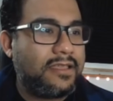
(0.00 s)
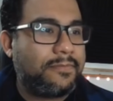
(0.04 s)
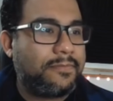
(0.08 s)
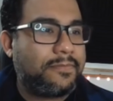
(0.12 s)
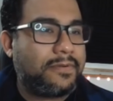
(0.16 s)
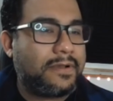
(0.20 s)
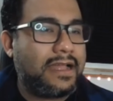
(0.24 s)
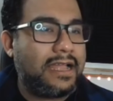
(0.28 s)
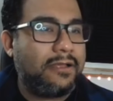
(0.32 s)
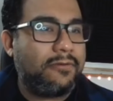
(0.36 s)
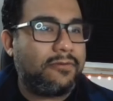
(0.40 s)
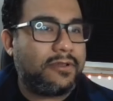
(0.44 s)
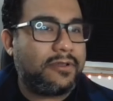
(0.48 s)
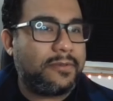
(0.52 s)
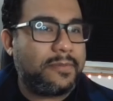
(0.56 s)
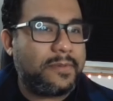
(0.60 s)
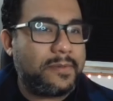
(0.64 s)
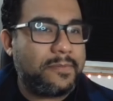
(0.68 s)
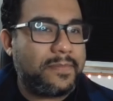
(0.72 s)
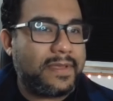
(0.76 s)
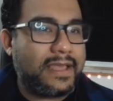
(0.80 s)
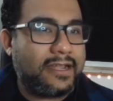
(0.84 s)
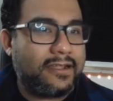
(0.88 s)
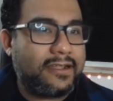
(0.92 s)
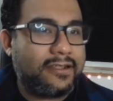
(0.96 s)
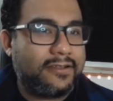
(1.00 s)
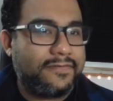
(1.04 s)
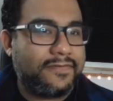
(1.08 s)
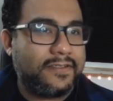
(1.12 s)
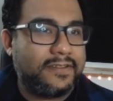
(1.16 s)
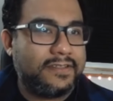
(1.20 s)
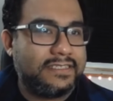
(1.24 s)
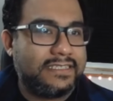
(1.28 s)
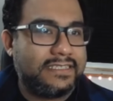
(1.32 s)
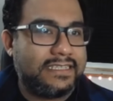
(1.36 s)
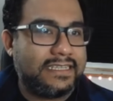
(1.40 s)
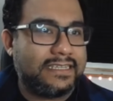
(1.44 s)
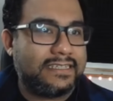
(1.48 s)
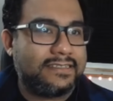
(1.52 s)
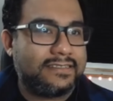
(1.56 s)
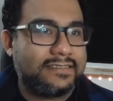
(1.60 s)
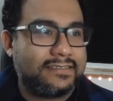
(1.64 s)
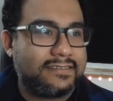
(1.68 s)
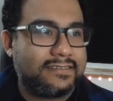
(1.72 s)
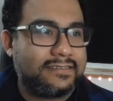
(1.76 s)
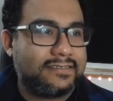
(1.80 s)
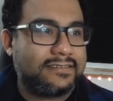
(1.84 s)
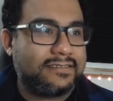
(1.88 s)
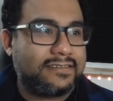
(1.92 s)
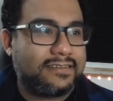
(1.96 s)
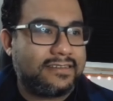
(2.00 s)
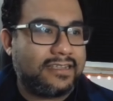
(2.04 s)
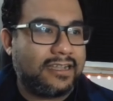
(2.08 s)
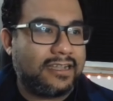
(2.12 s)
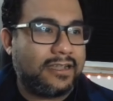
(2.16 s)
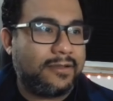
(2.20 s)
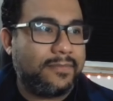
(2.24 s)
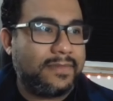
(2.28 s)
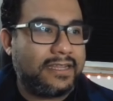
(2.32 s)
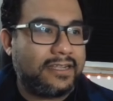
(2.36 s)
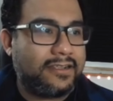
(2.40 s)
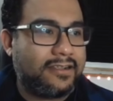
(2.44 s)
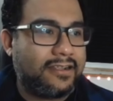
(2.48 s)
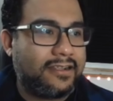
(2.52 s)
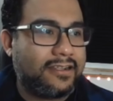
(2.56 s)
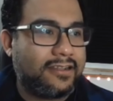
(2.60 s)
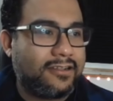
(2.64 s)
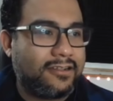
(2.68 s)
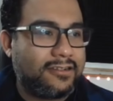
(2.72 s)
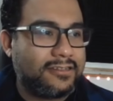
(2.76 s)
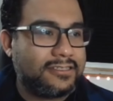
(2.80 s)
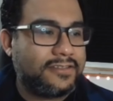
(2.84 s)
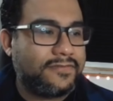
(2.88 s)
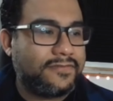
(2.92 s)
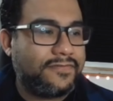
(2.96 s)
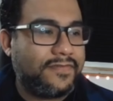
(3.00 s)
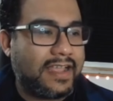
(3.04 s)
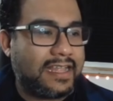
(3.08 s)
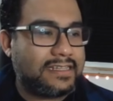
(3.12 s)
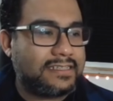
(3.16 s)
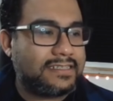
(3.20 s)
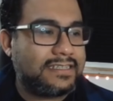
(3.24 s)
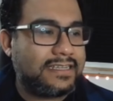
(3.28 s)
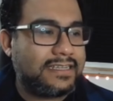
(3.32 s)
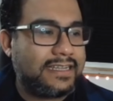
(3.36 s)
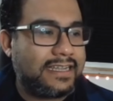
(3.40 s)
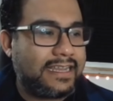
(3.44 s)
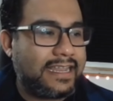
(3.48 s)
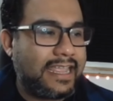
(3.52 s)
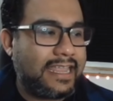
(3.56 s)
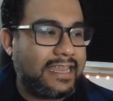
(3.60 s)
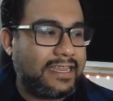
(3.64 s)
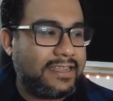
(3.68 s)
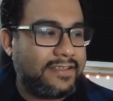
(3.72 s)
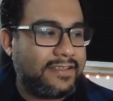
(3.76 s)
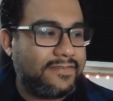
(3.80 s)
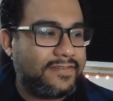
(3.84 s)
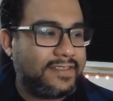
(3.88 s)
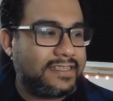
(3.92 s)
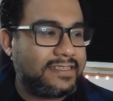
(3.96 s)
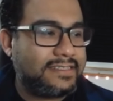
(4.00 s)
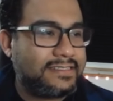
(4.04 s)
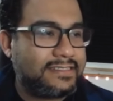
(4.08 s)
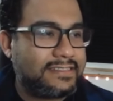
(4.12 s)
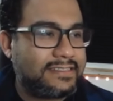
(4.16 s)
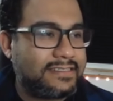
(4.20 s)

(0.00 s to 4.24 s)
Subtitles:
It probably would have been better if you didn't come here at all to validate any of this.